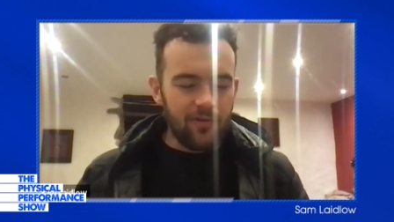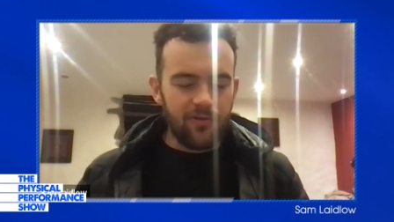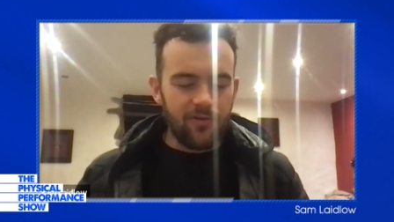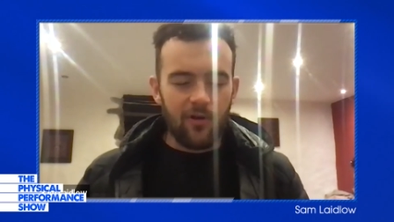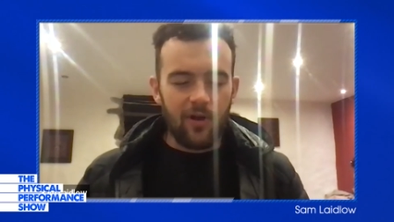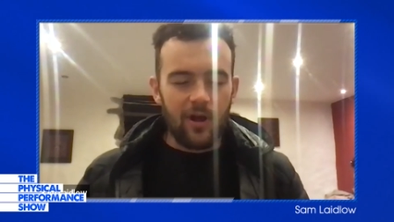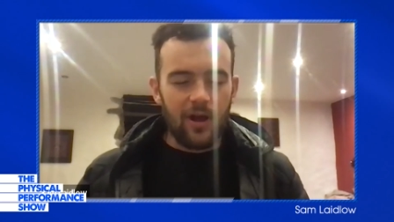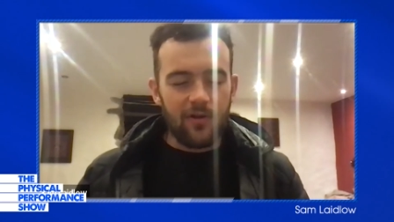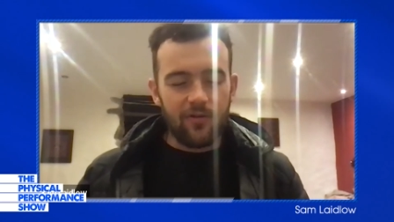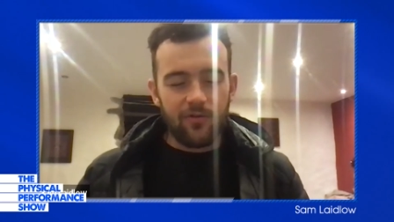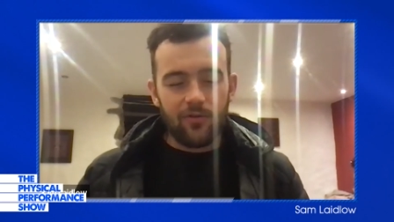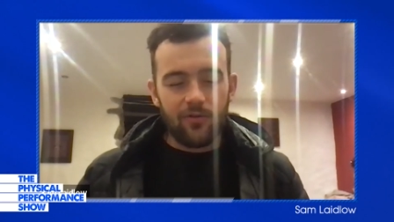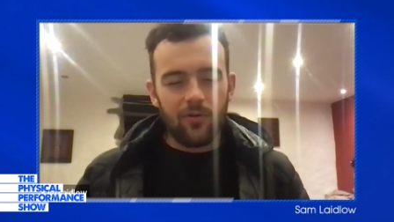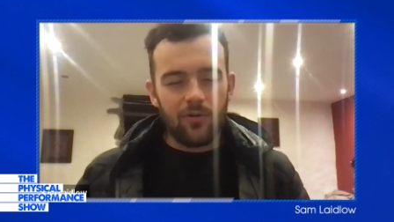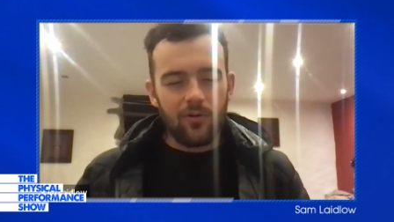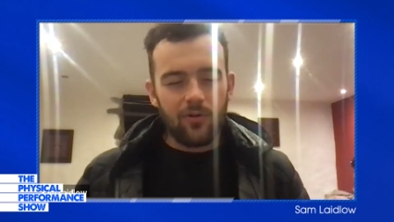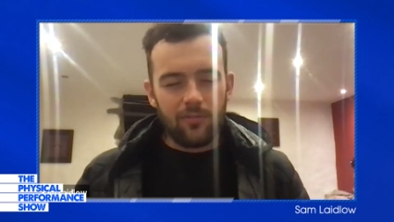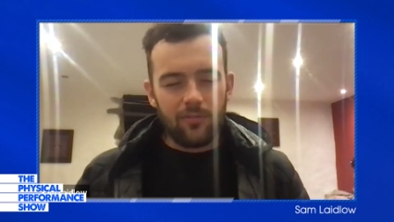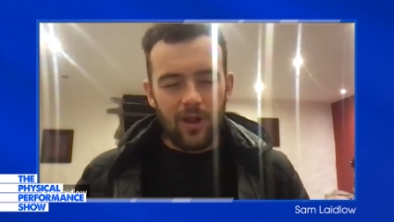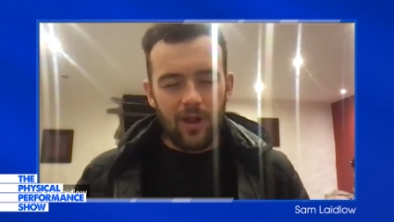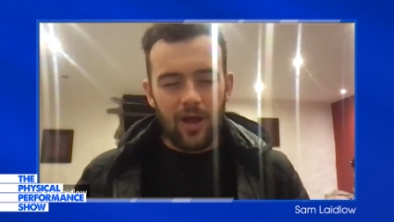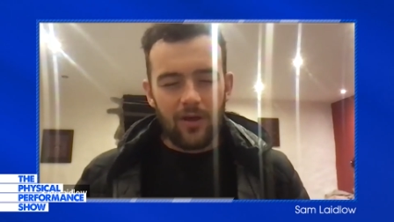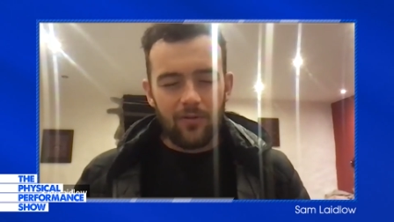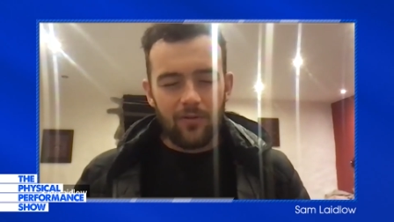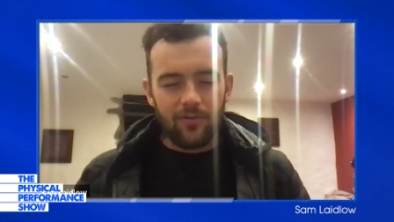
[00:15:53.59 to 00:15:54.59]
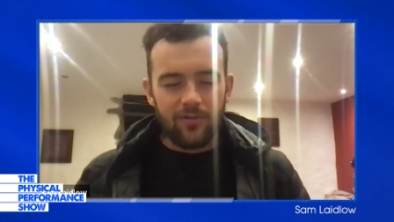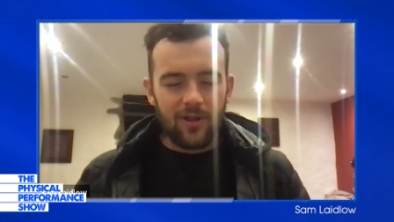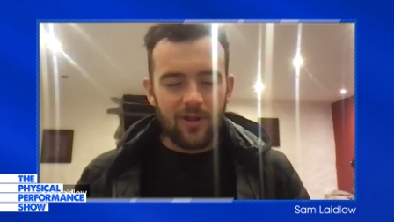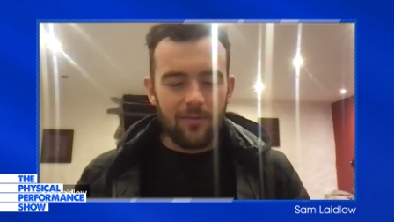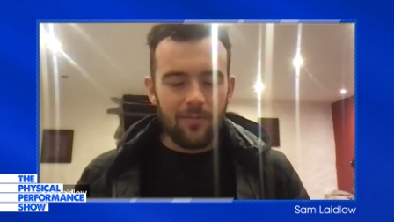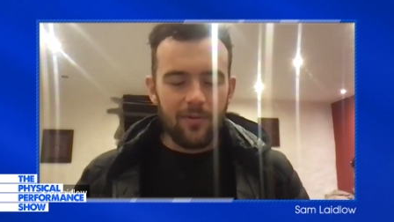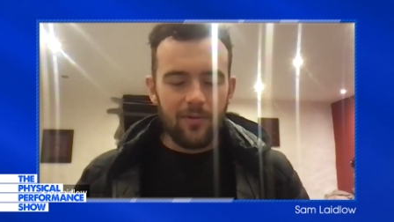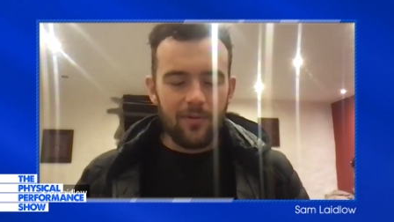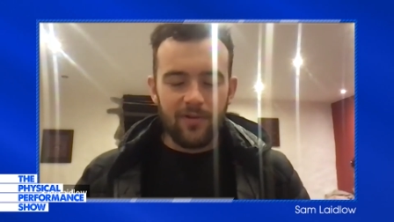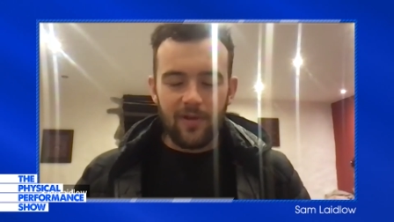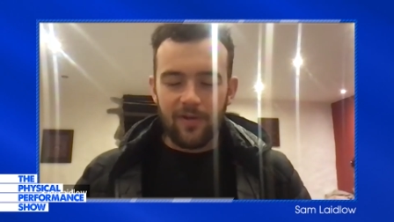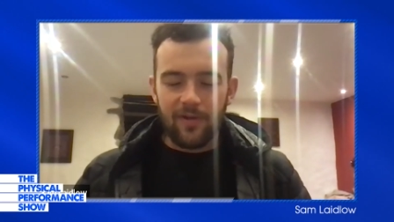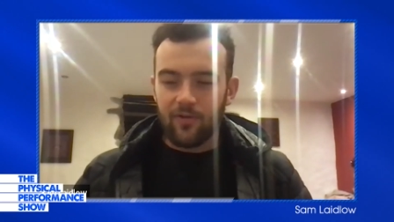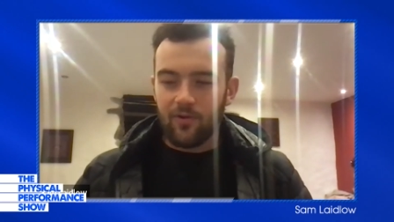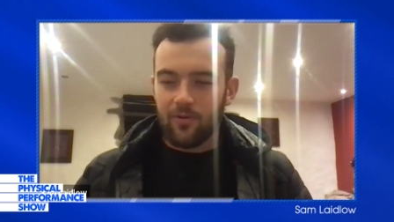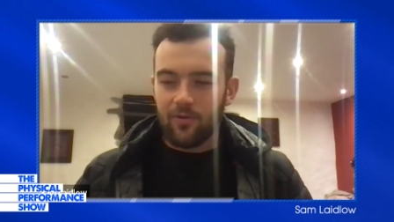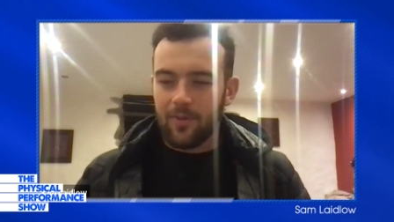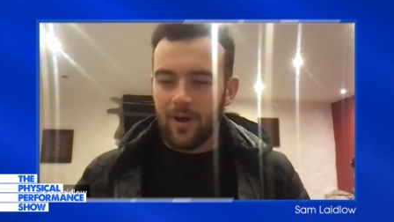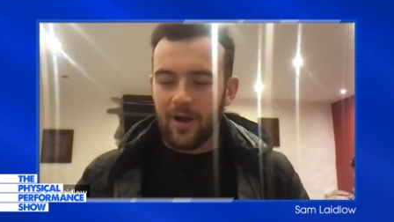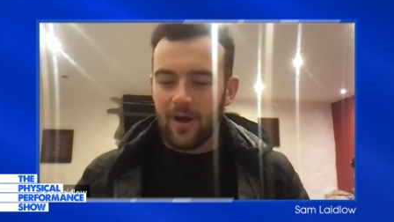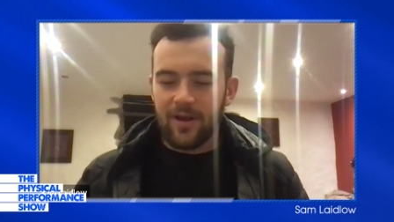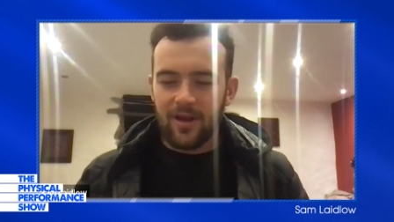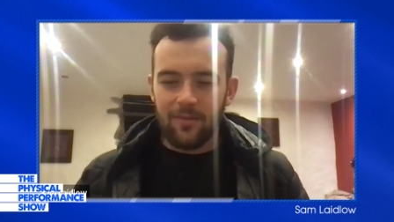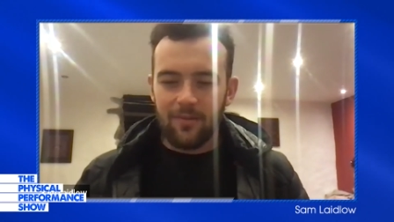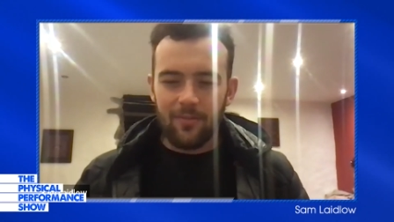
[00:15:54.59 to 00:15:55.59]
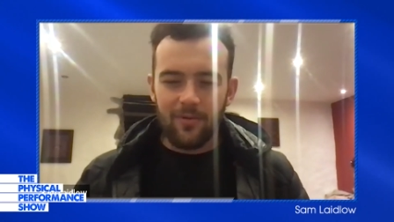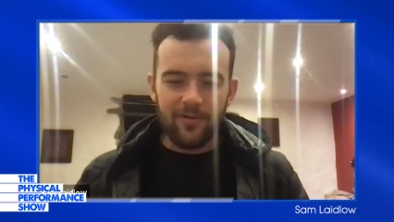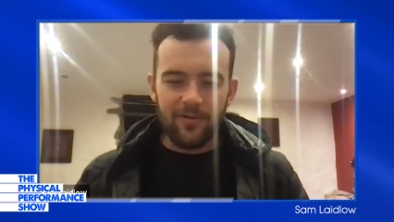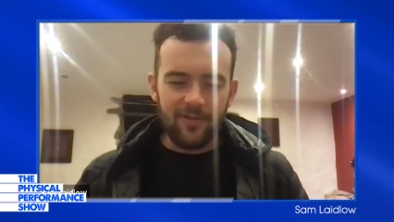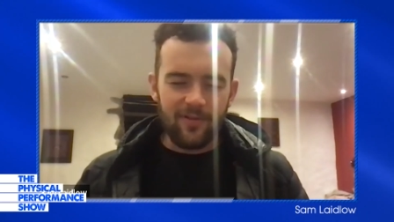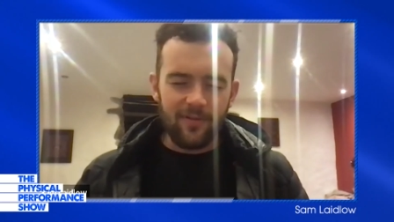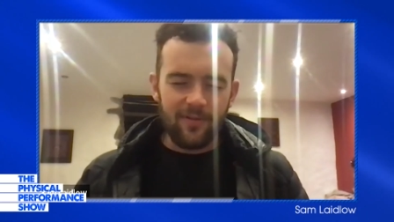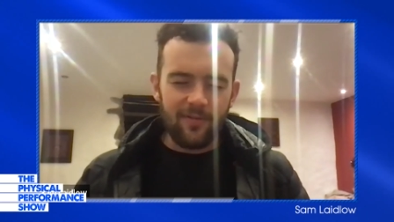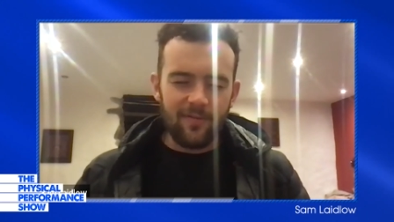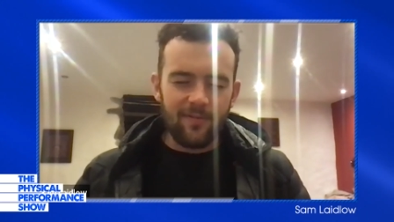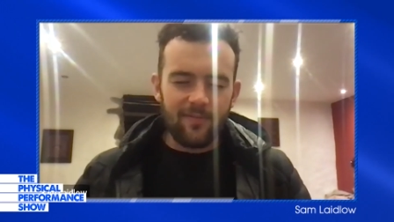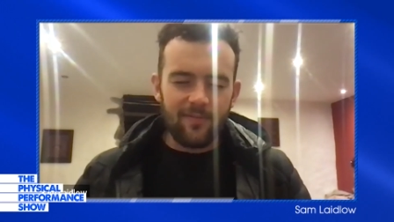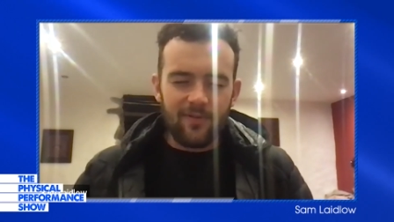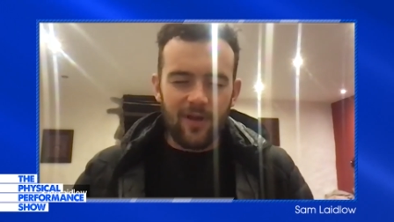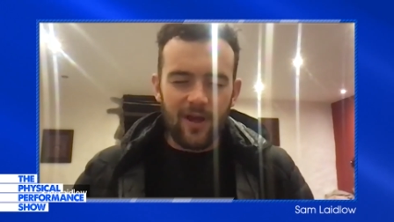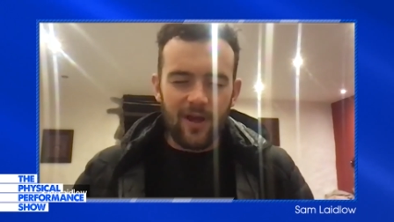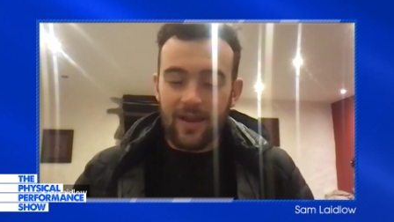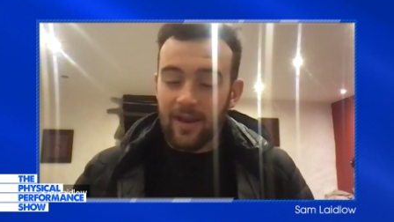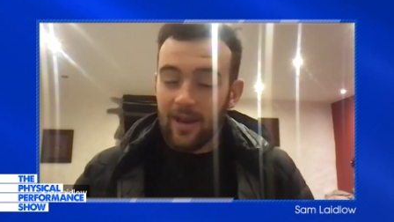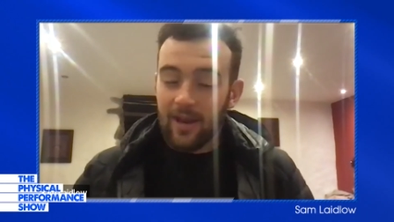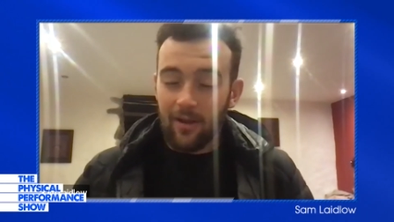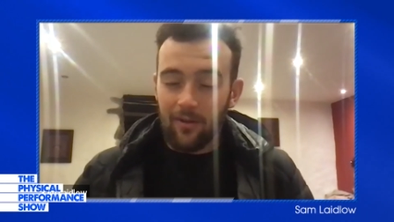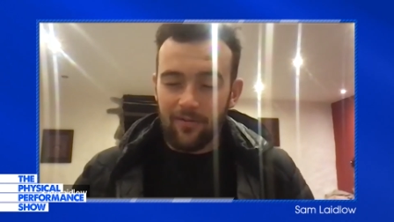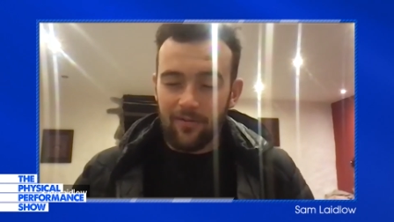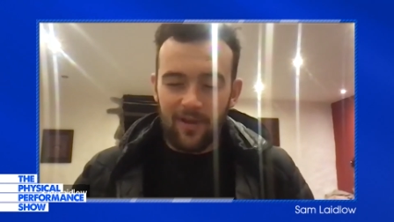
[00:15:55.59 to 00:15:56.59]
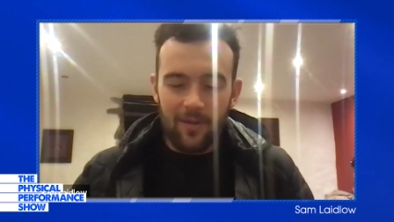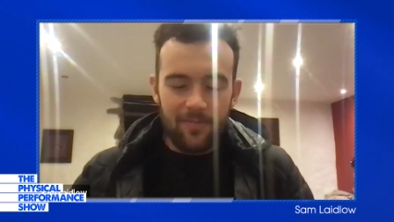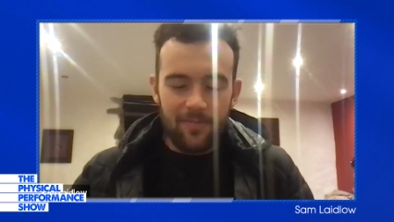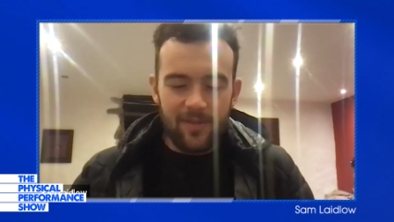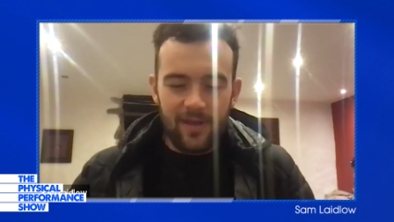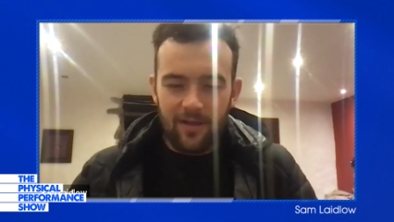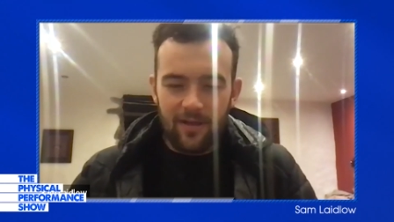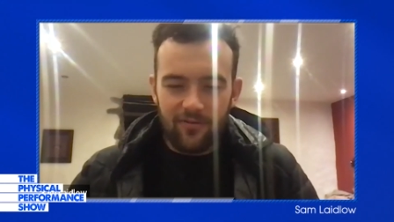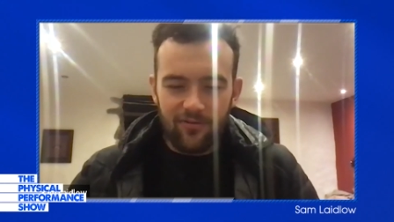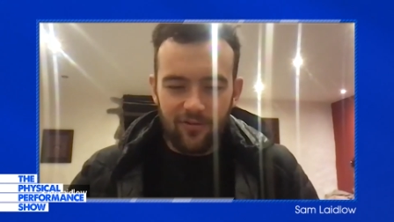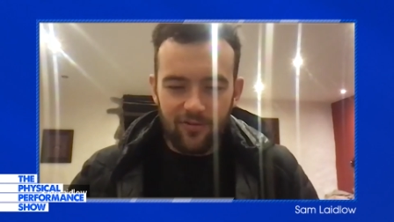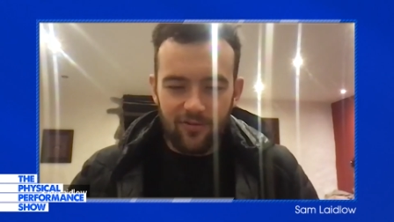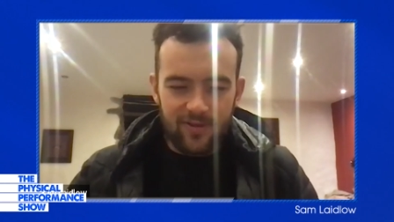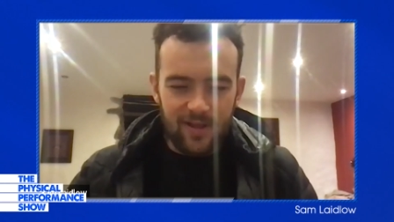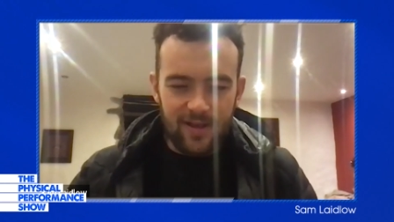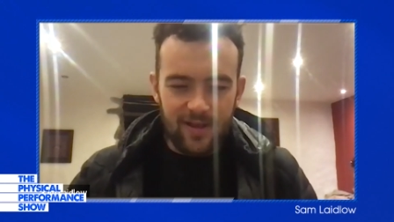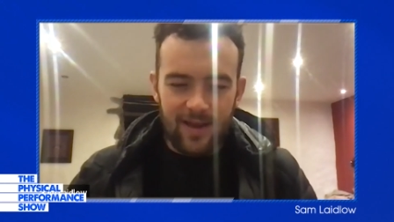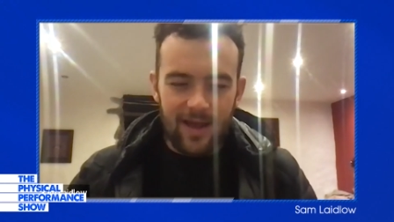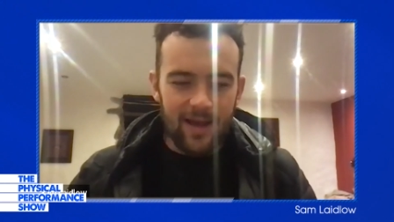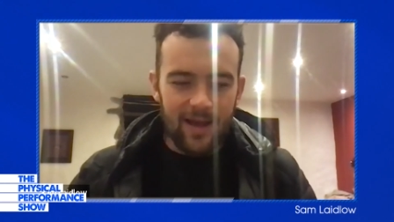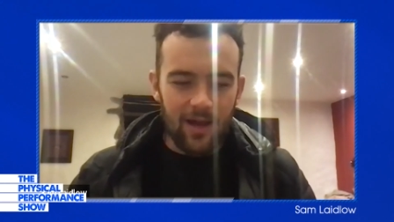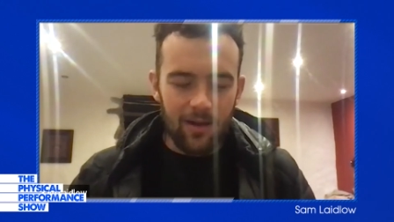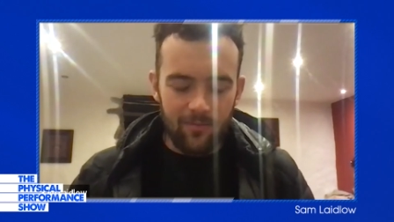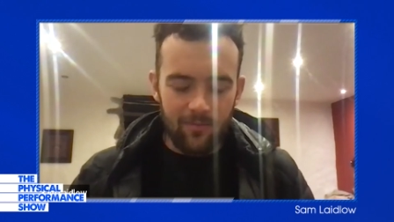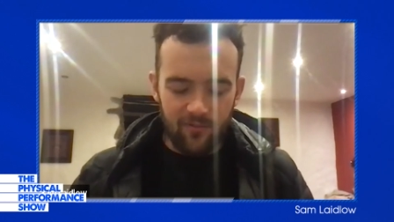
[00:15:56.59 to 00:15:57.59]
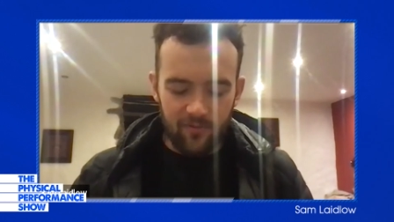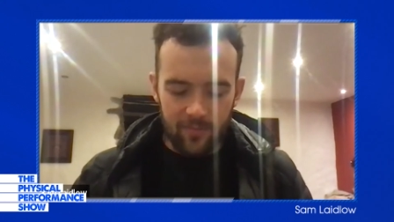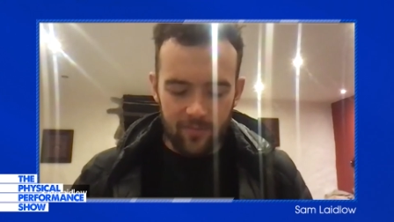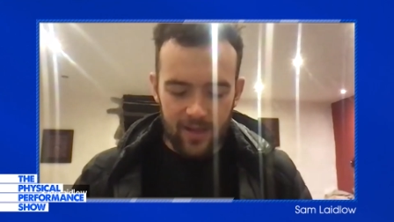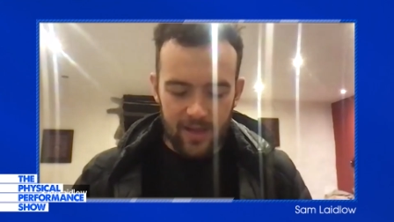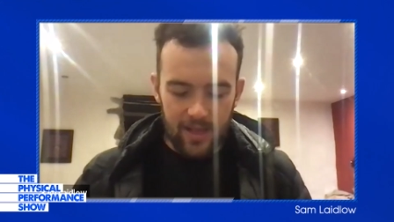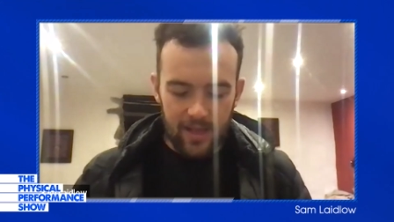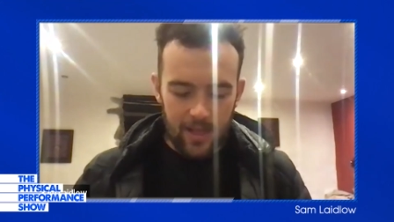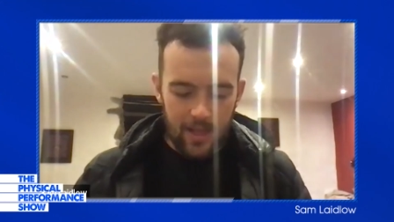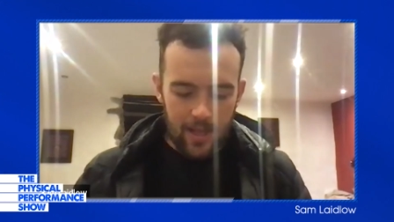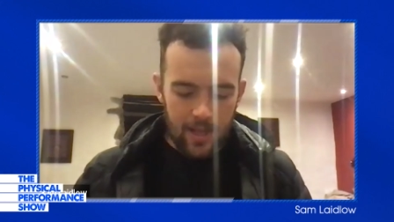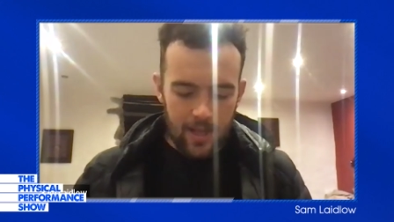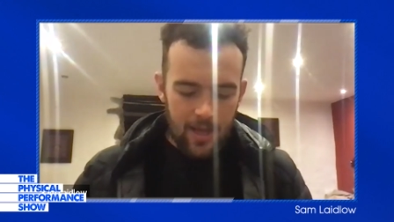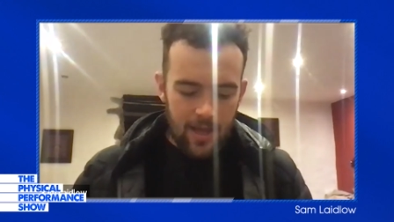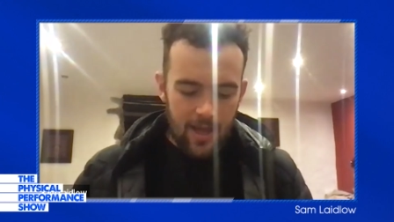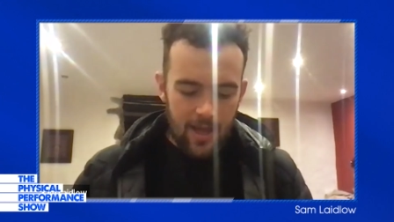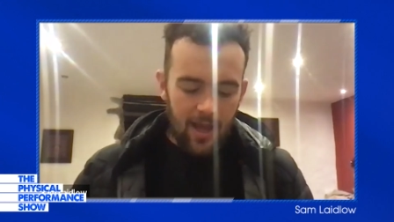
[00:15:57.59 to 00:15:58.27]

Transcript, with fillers: I saw Lionel's numbers. I saw my numbers, and I don't know, some things just didn't add up for me.